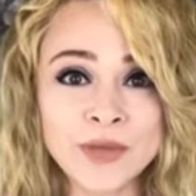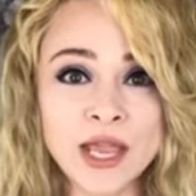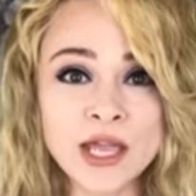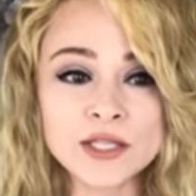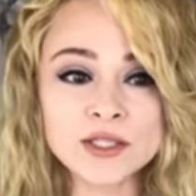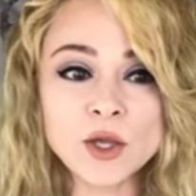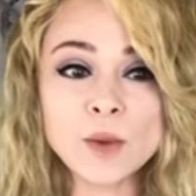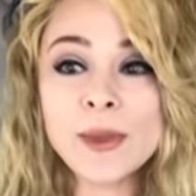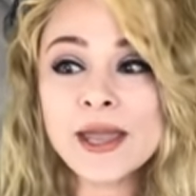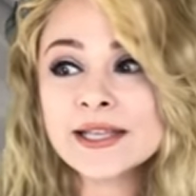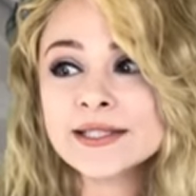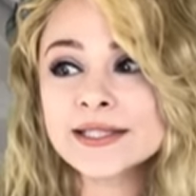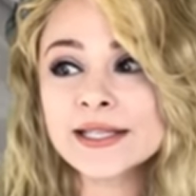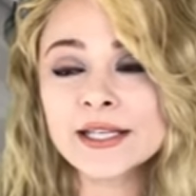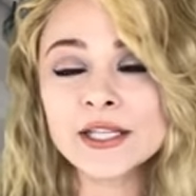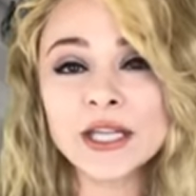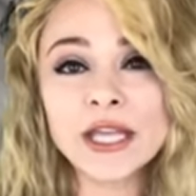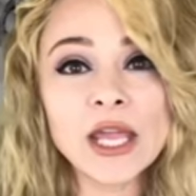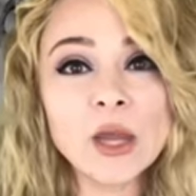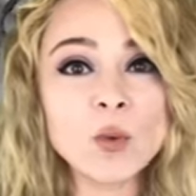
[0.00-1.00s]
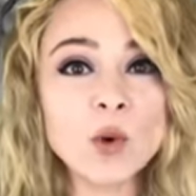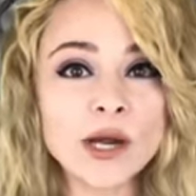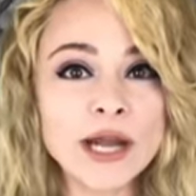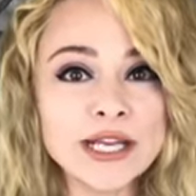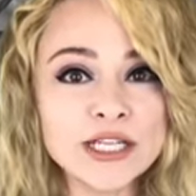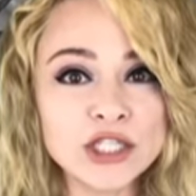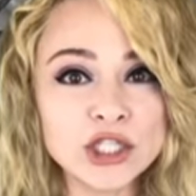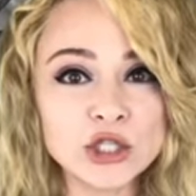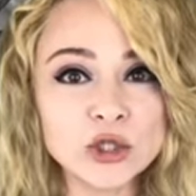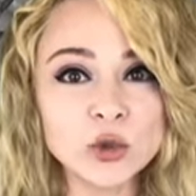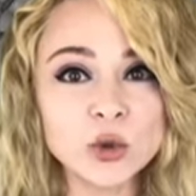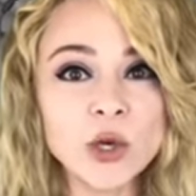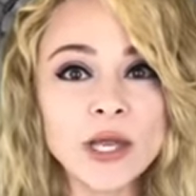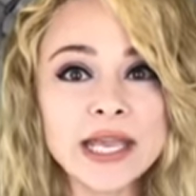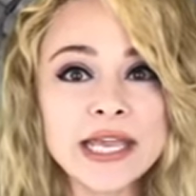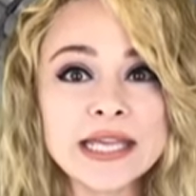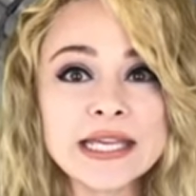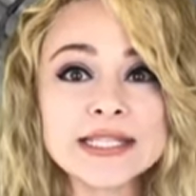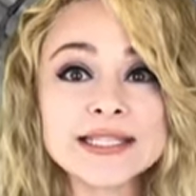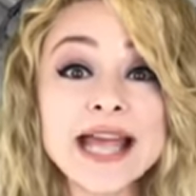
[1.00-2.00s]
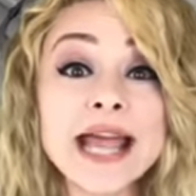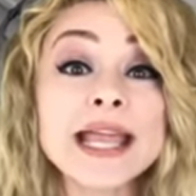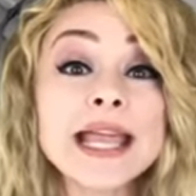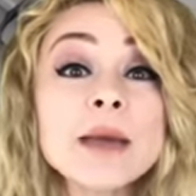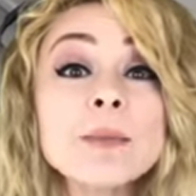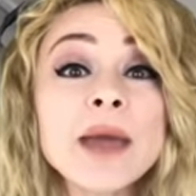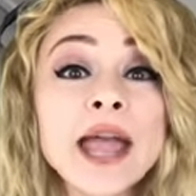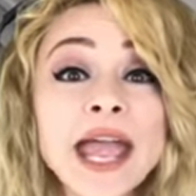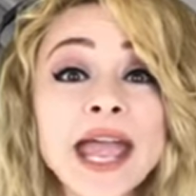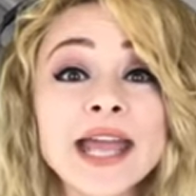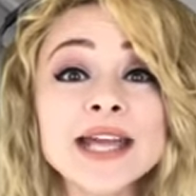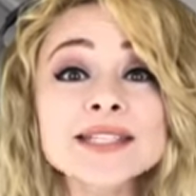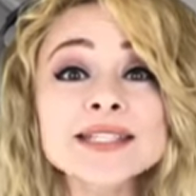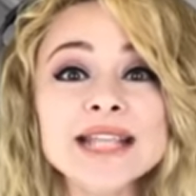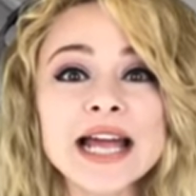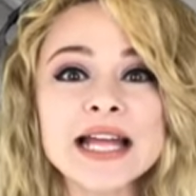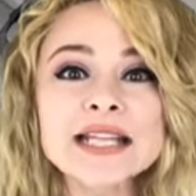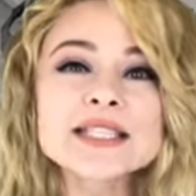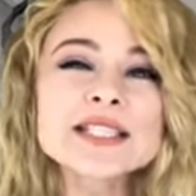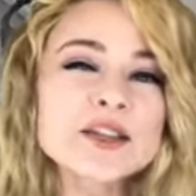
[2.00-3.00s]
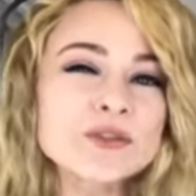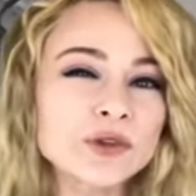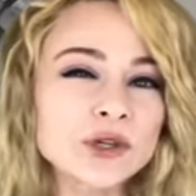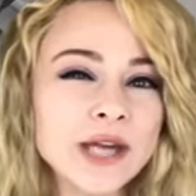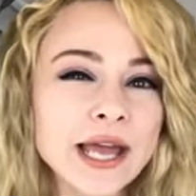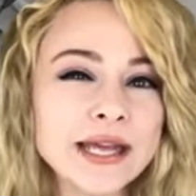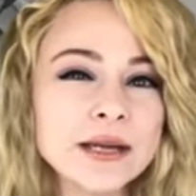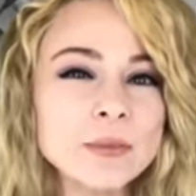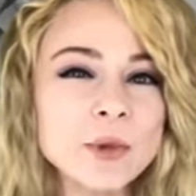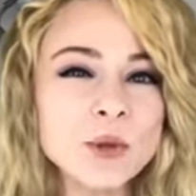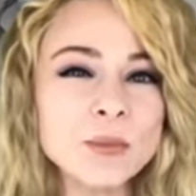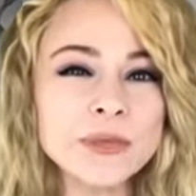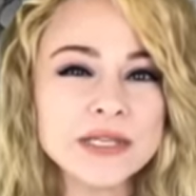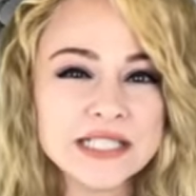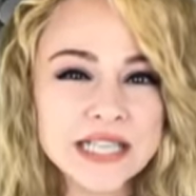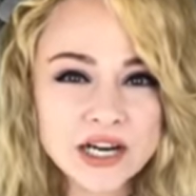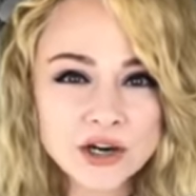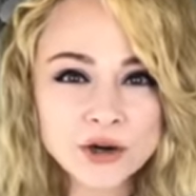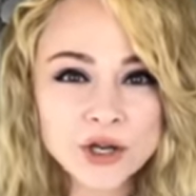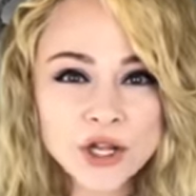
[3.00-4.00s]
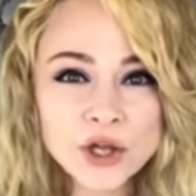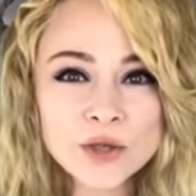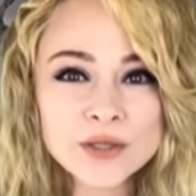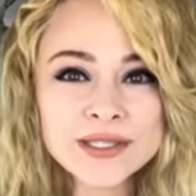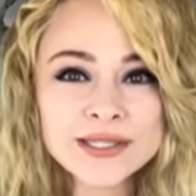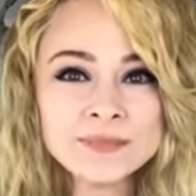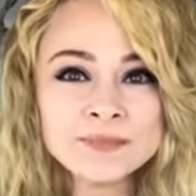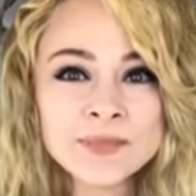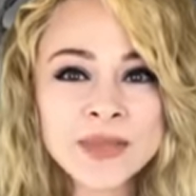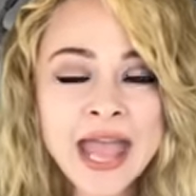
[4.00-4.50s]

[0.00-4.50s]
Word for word: So basically what I do is I get my hands on different edible materials,